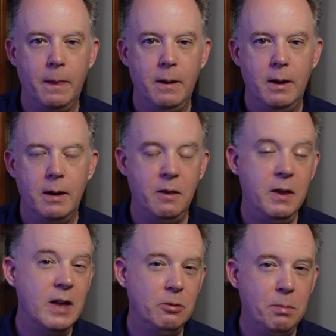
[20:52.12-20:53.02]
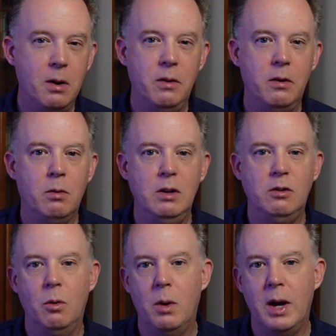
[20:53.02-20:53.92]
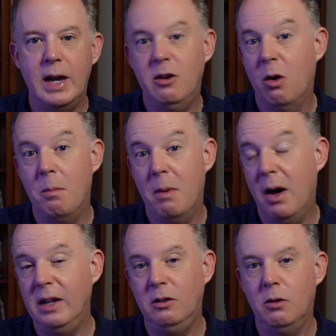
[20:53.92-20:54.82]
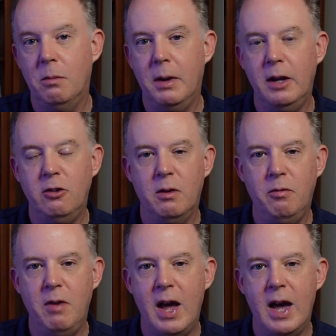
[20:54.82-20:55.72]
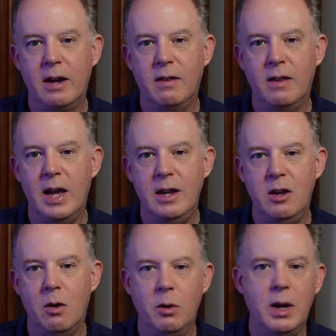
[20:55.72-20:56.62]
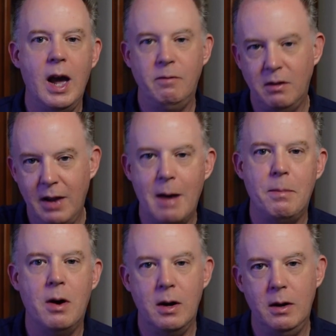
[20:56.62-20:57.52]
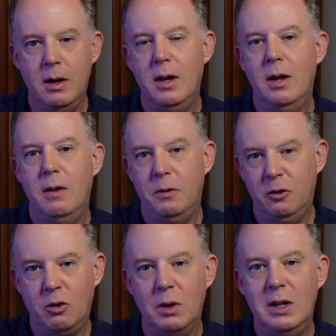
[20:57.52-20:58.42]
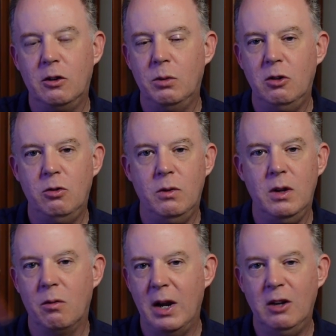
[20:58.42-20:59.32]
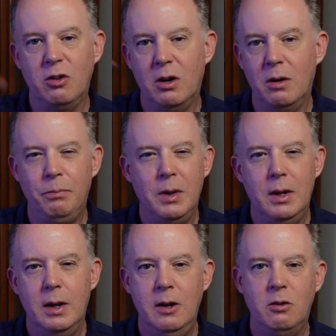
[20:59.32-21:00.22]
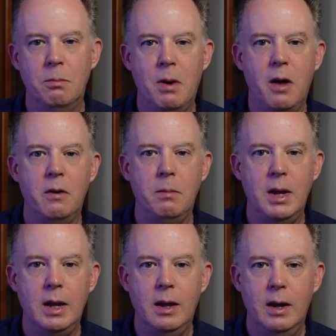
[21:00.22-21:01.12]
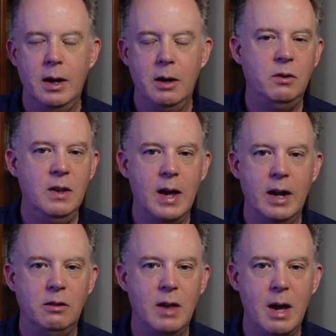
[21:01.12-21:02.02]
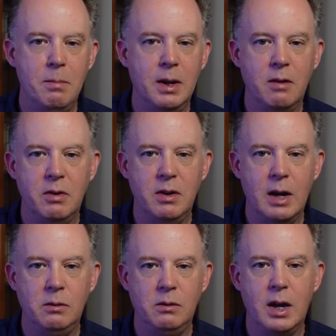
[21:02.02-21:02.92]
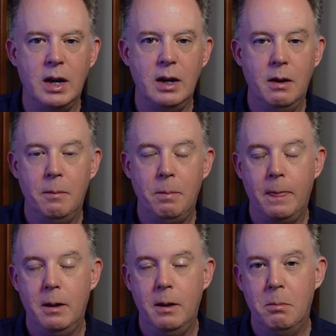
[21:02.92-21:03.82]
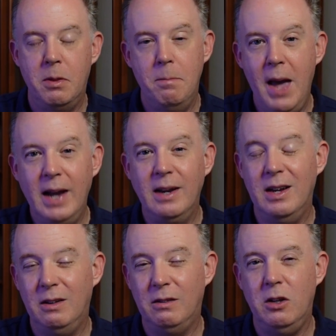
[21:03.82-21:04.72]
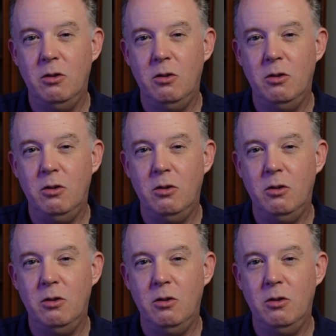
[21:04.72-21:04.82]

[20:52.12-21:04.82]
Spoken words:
I think that's part of the reason why I don't mind so much the fact that, okay, I have to tap on the screen to switch to the eraser. It doesn't bother me. And I don't see that as that big of a downside. But the magnet is a huge